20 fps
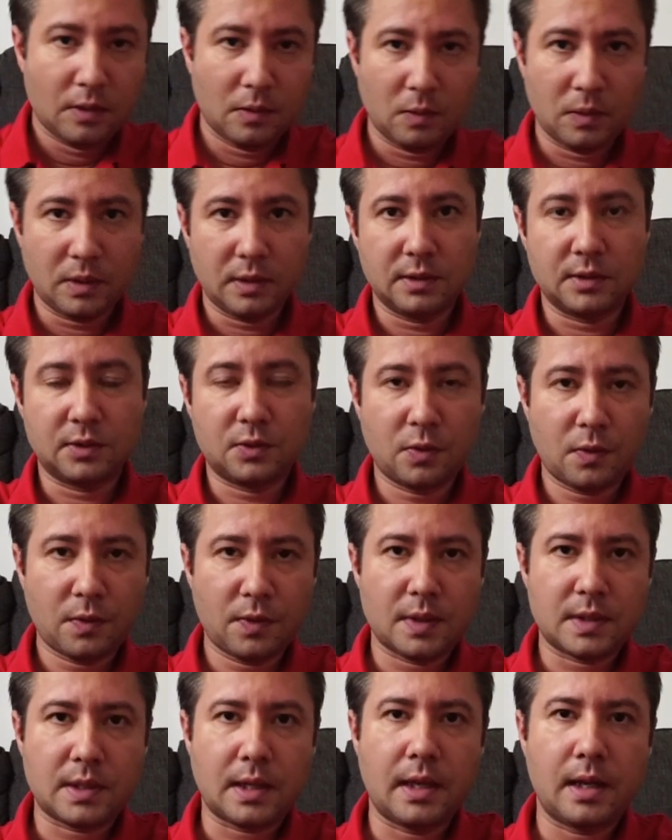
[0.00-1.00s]
Well, the truth
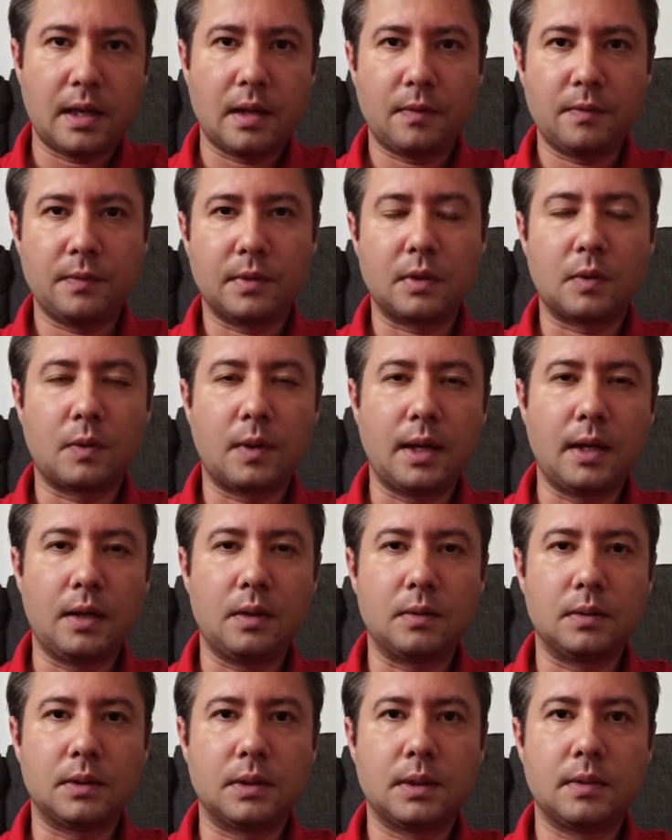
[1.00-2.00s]
is I have
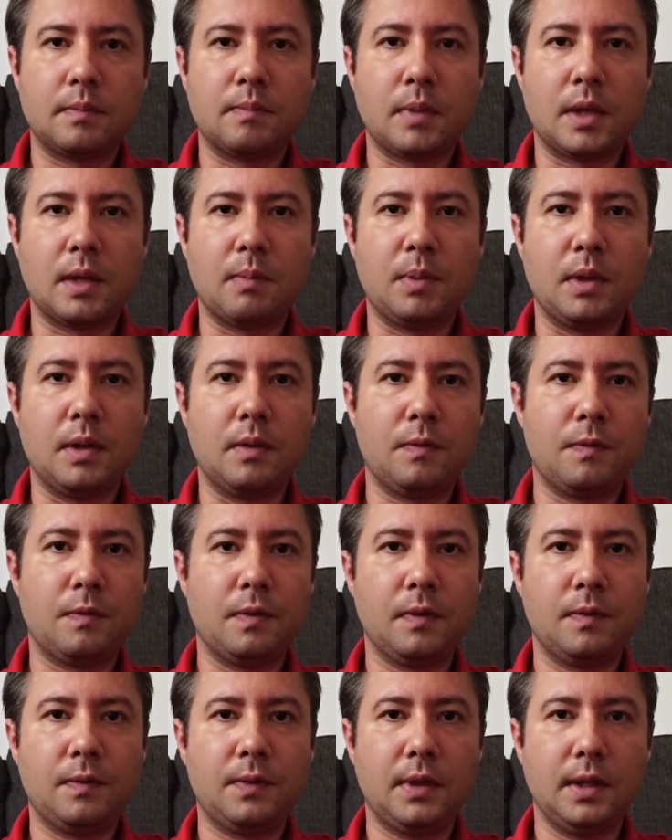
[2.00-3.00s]
around maybe
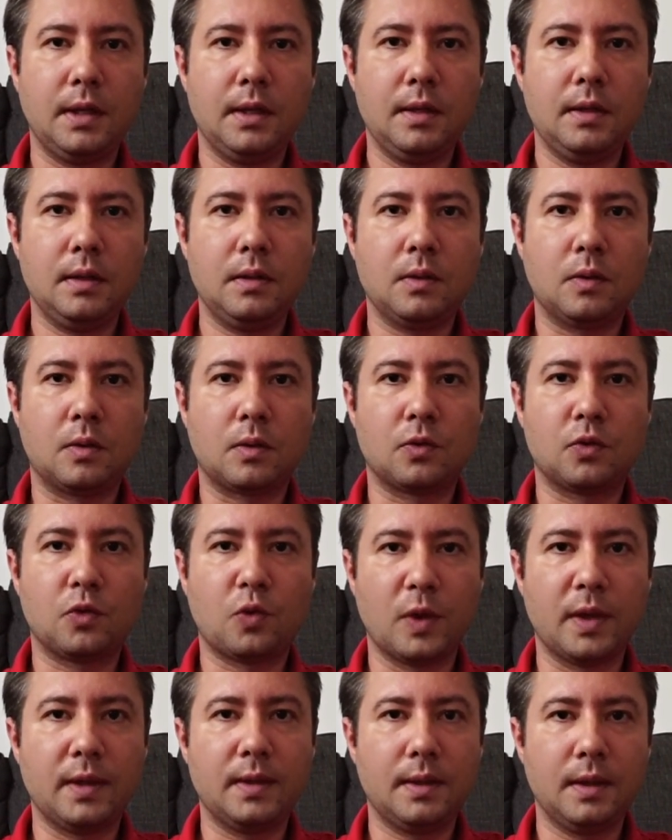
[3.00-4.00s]
15 or
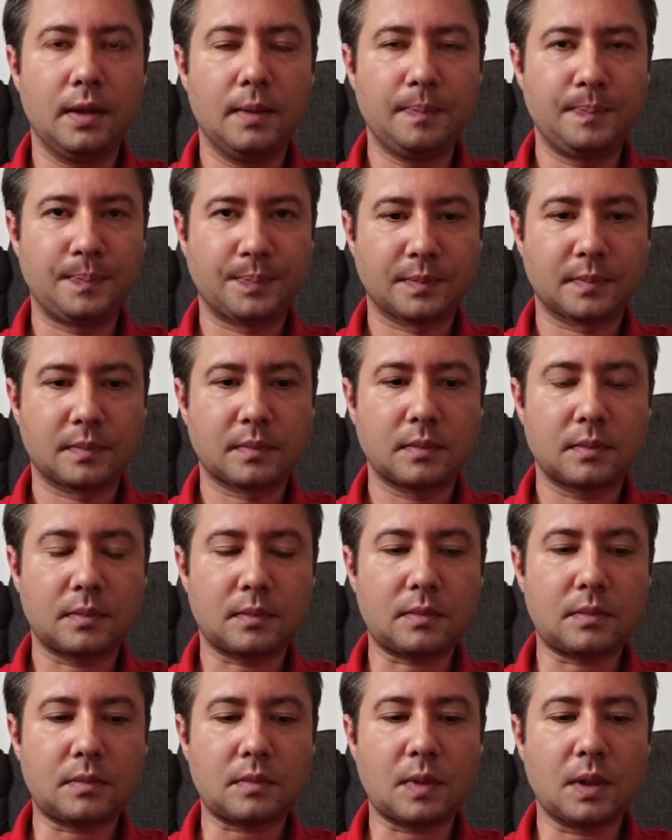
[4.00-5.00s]
20,
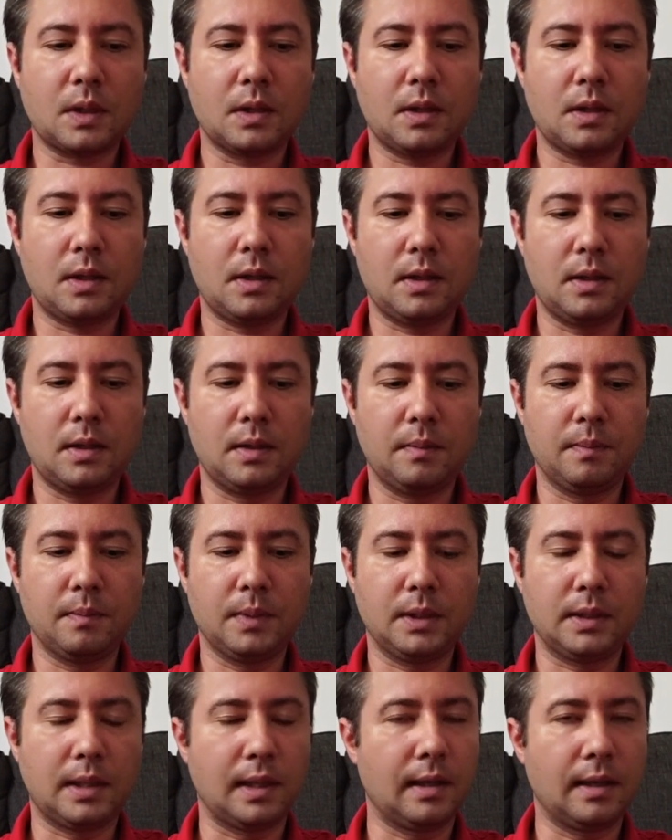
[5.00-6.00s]

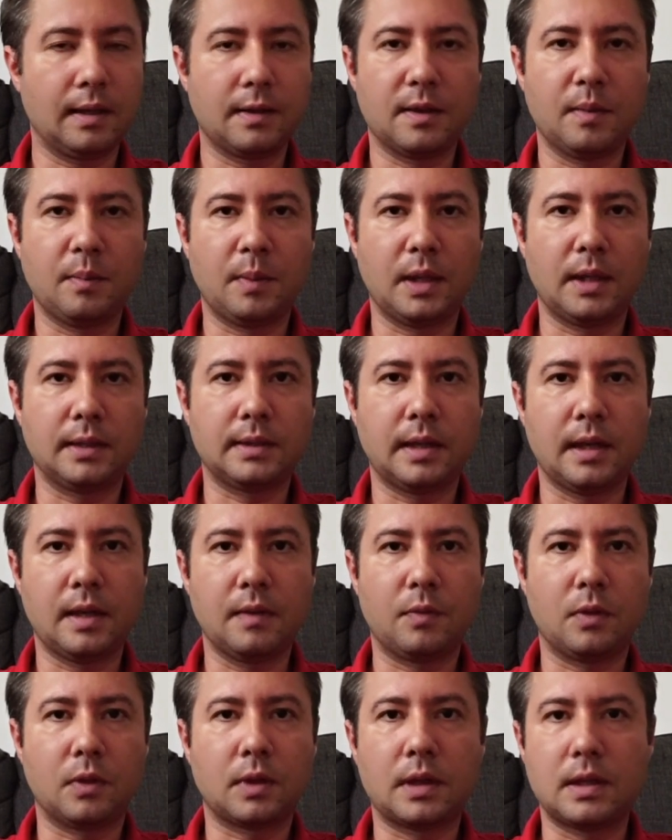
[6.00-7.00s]
and I like them a lot. I
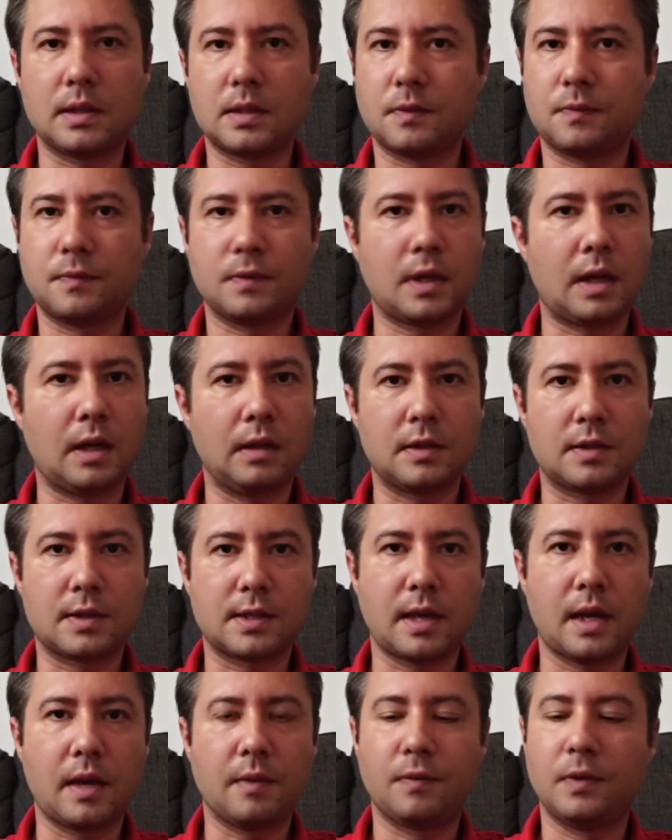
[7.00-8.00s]
have all kinds of colors.
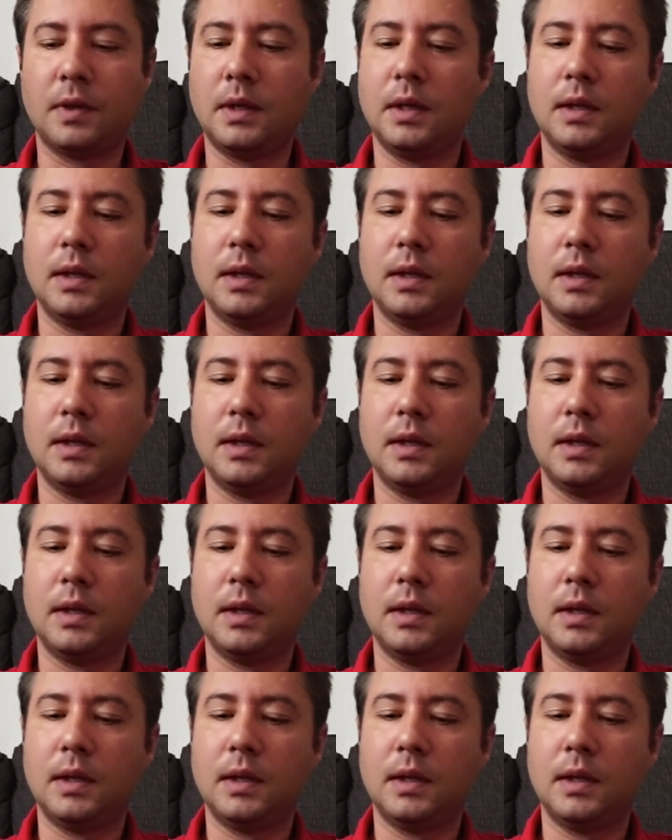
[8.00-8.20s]
I have